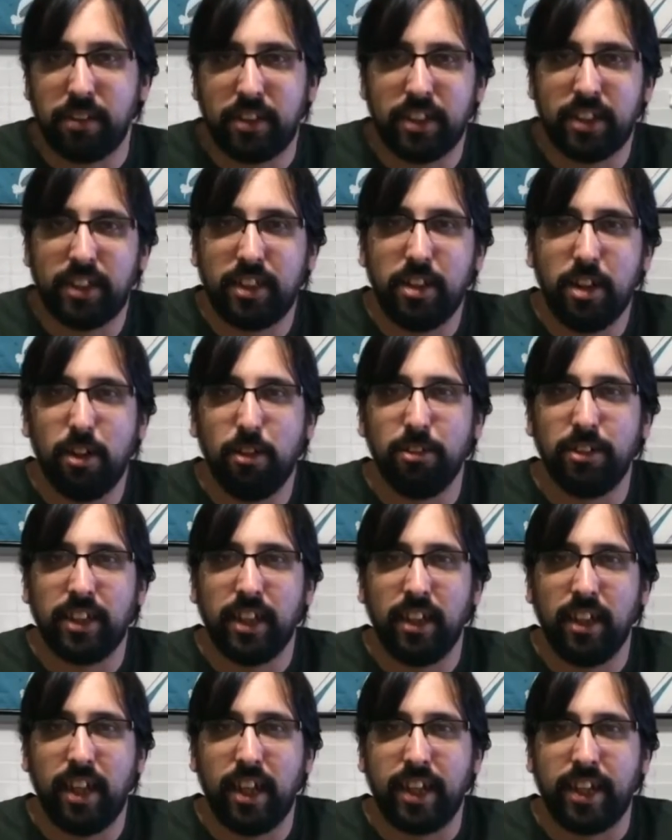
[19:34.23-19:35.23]
It just knows
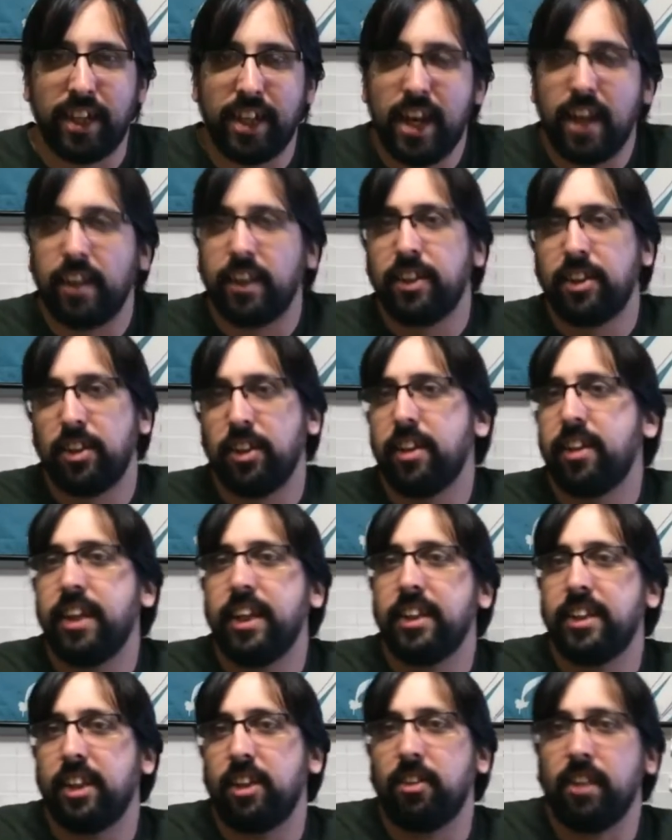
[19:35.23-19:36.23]
that like, yeah, these are the
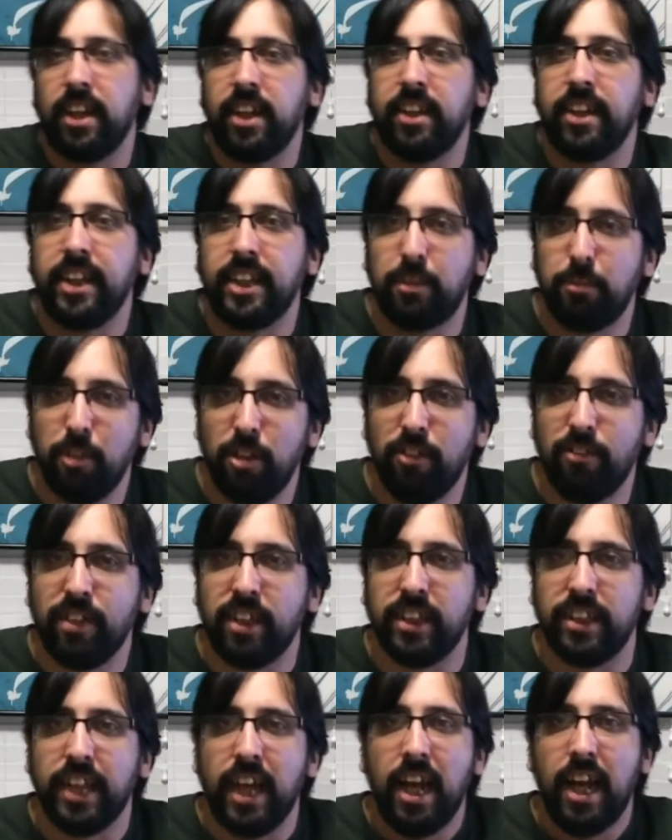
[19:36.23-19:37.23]
things that are in these
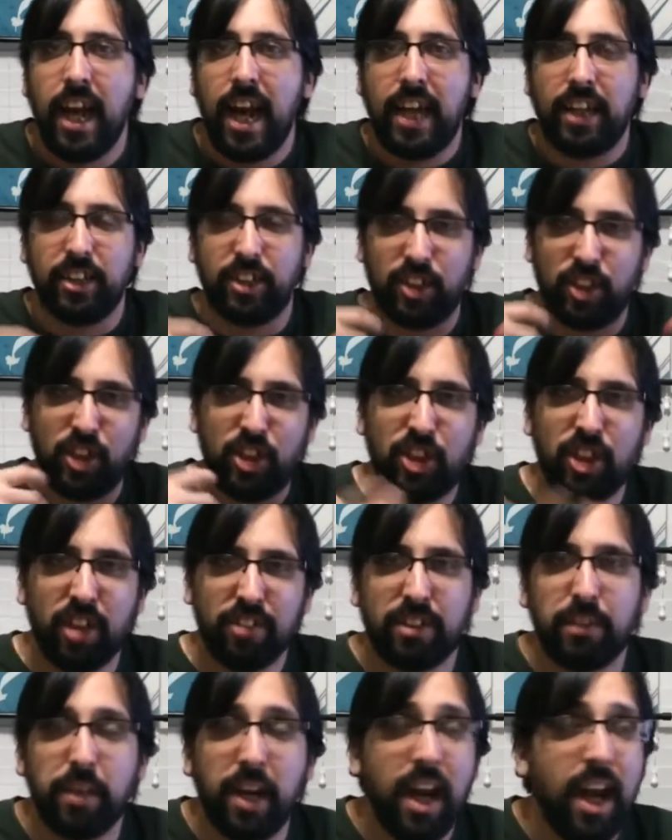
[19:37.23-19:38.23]
movies and just
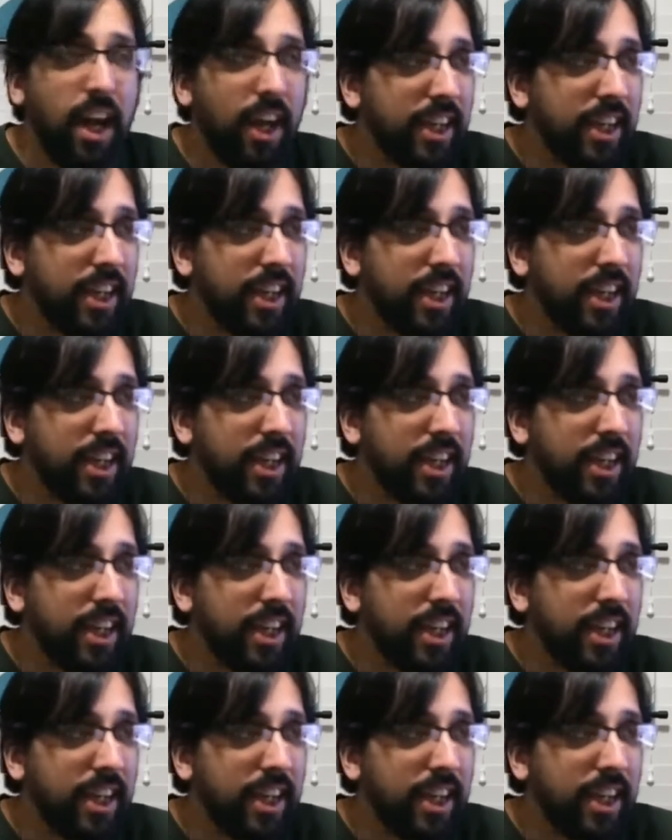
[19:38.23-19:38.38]
shoves them. In.